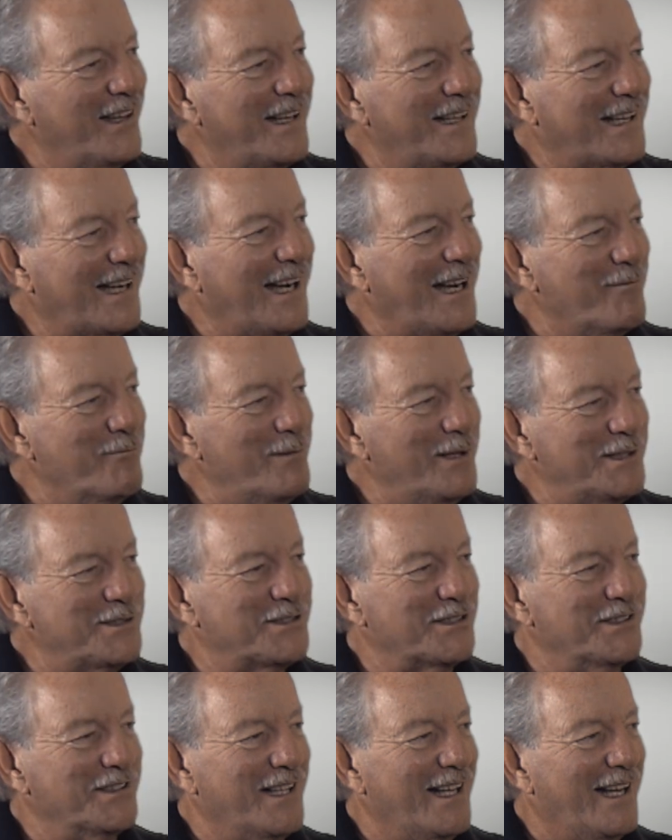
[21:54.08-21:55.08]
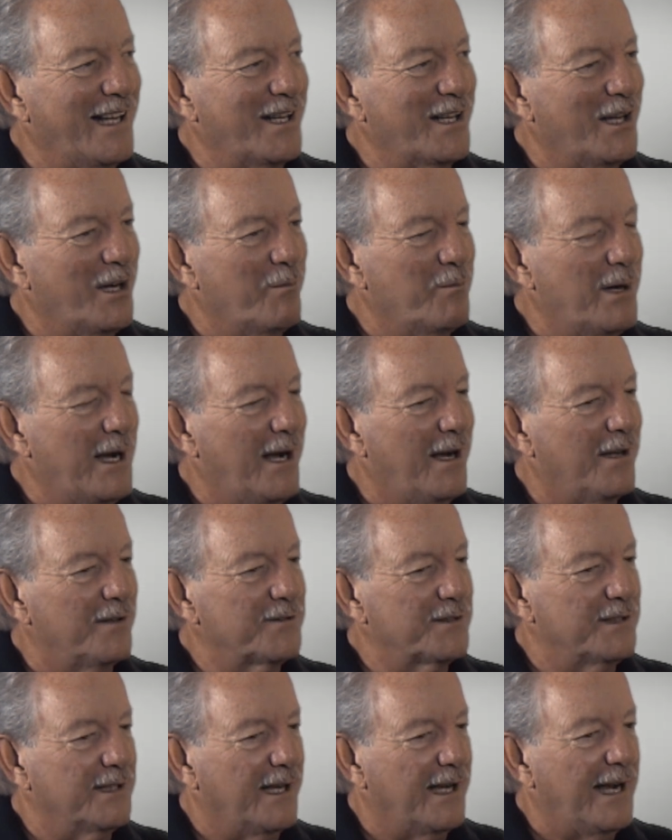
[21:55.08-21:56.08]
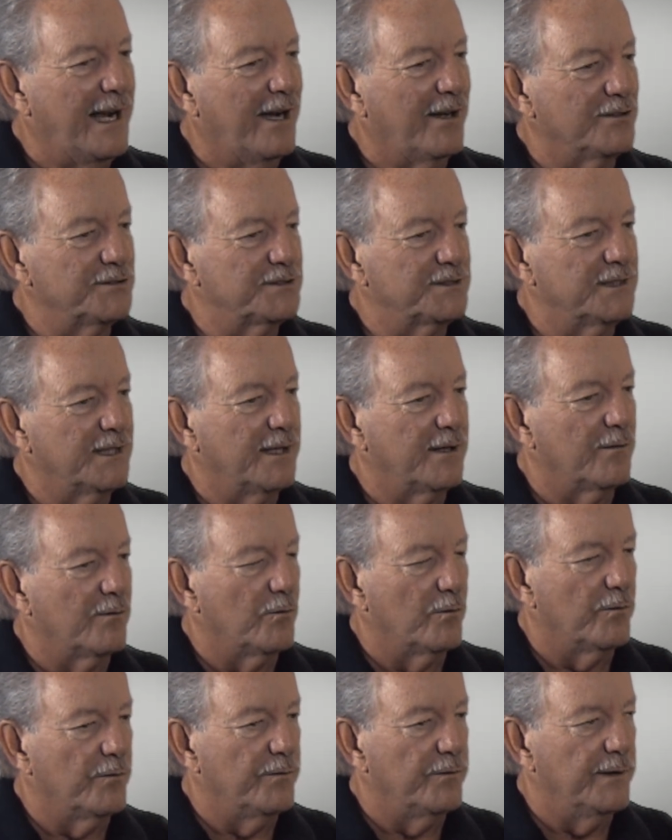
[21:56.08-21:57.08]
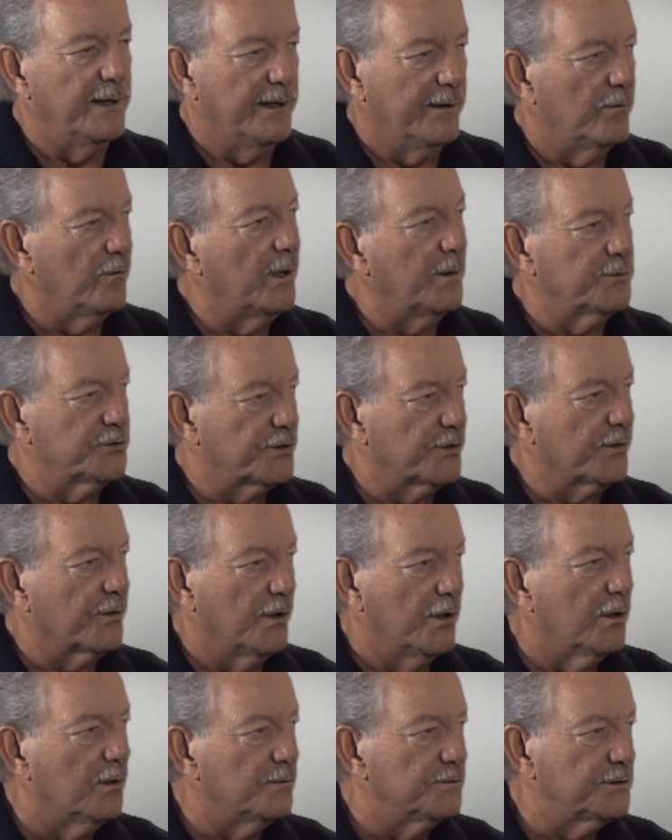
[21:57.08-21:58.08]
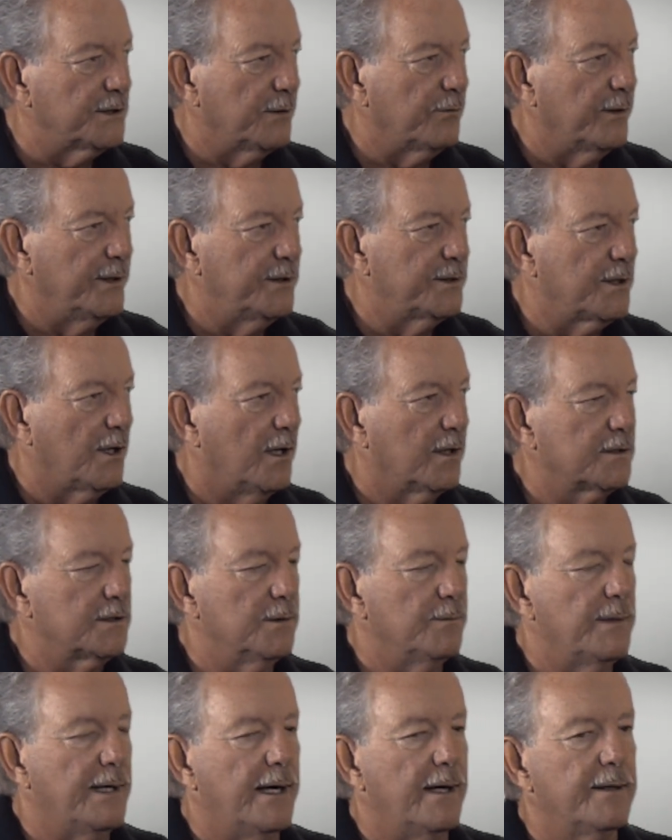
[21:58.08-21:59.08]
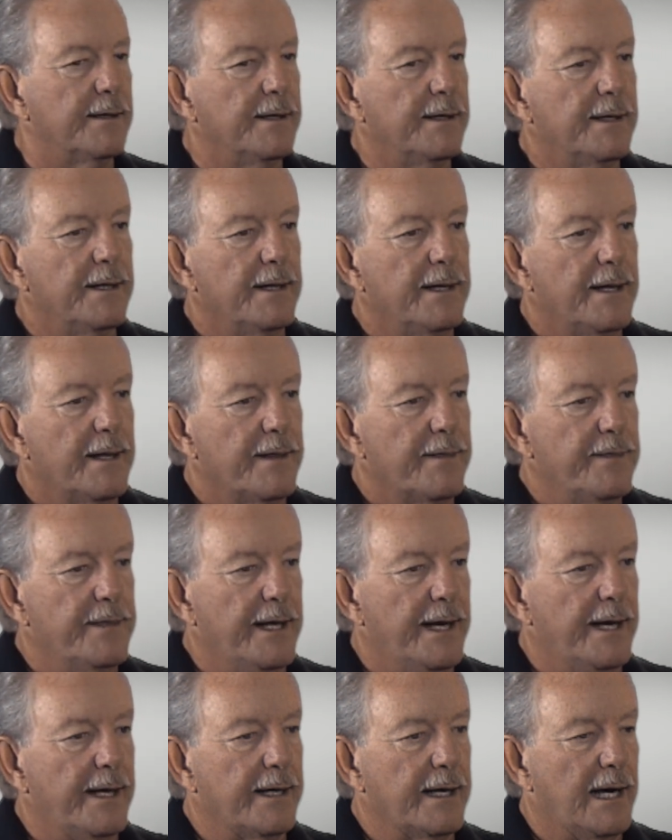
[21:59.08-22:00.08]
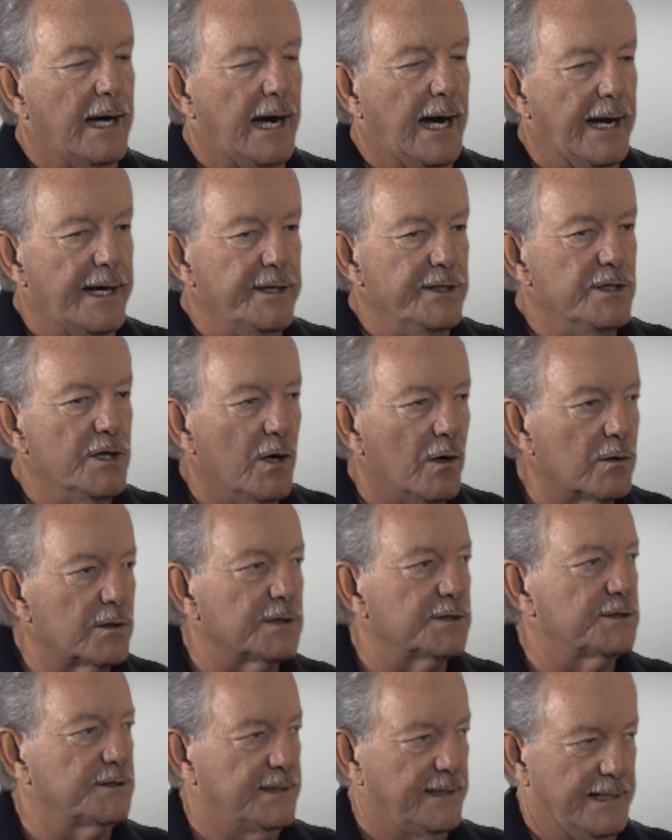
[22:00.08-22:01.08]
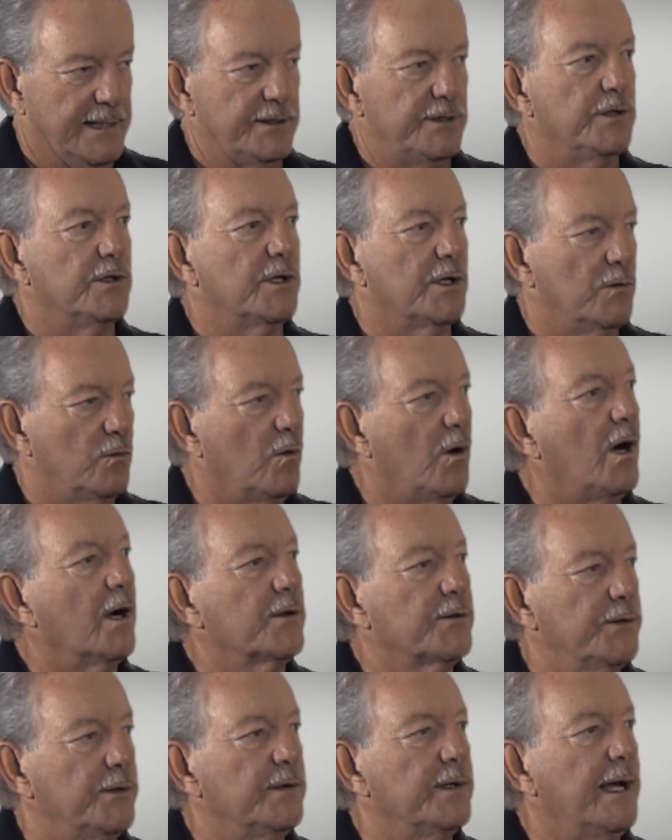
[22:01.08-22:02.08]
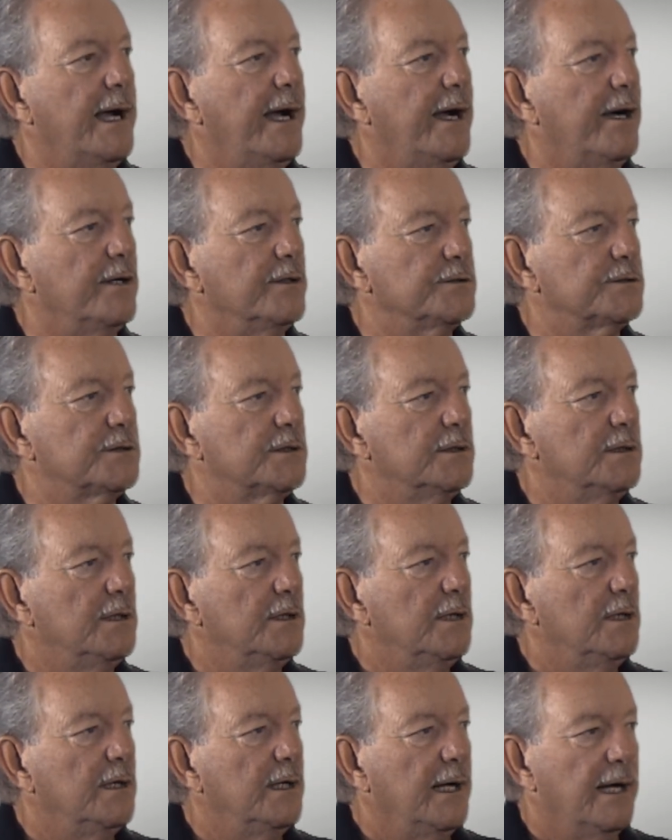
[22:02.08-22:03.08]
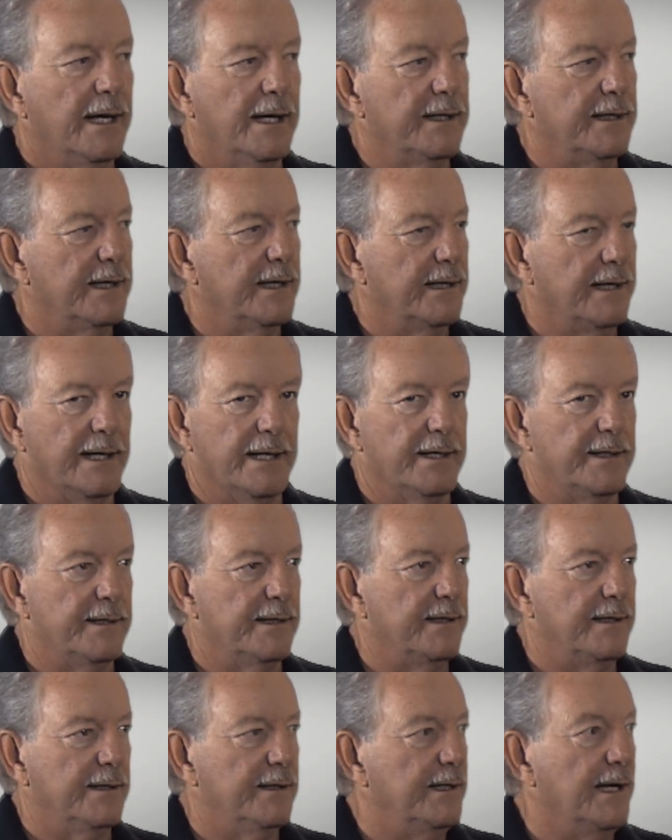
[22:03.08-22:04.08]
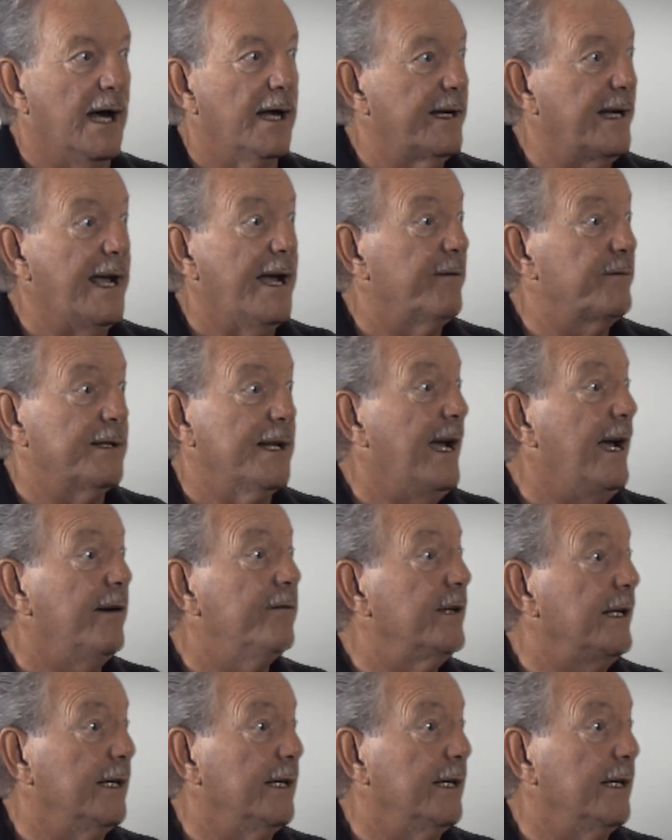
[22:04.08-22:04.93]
I think I mentioned that about the house in Webster Groves that we talked about, that I noticed that you could walk through the house and not have to have